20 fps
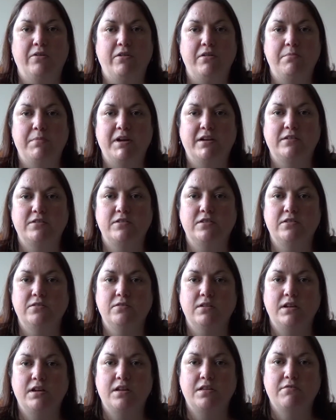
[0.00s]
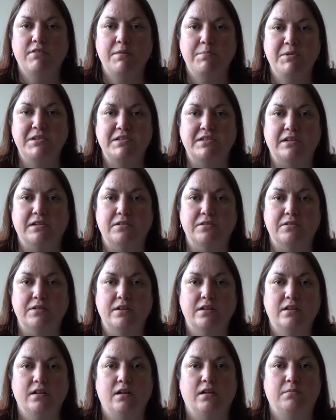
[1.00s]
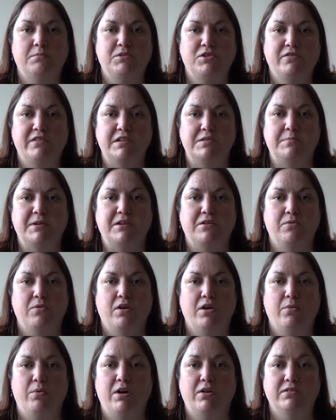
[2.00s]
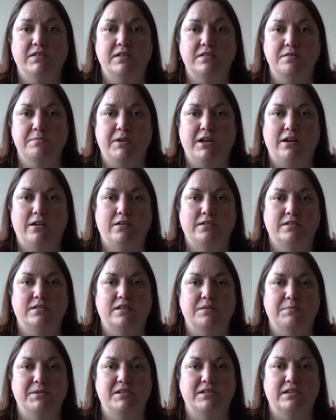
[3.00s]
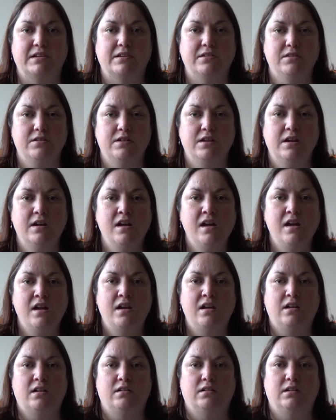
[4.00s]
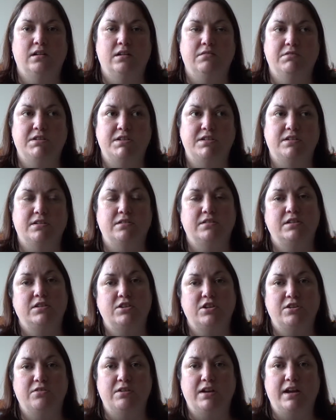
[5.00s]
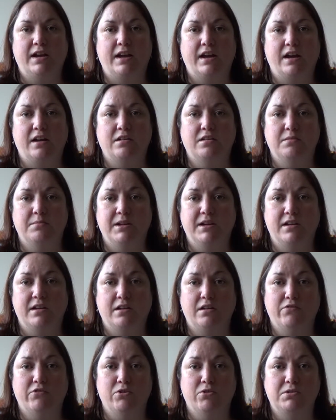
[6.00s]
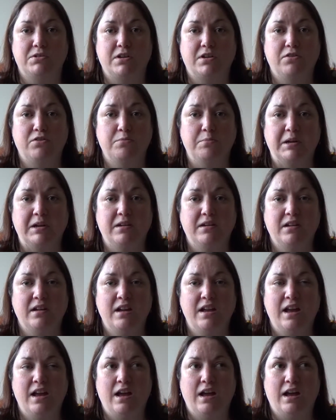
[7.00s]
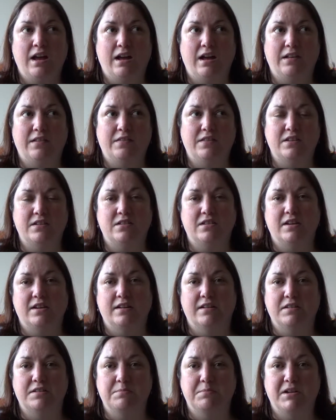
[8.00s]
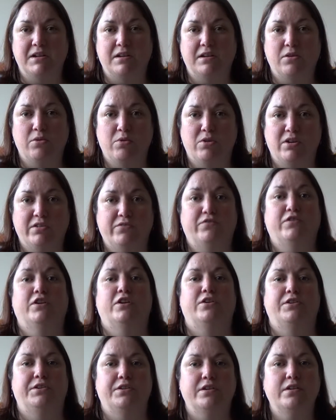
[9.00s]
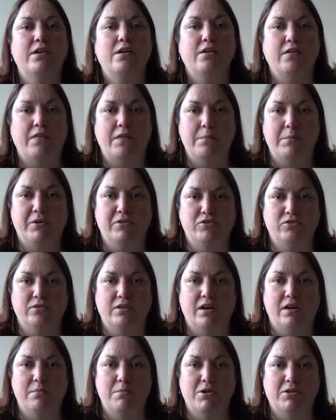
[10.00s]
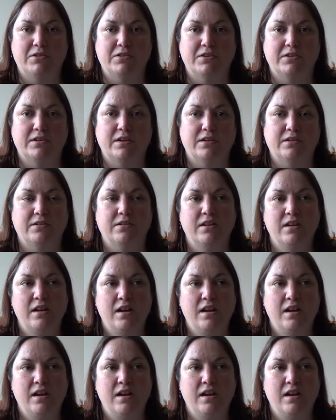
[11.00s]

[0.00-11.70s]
welcome back to another episode. I'm sorry it's been quite a while since my last episode. I restarted uni again at the beginning of October, and this year's been quite full on the module that I'm on, so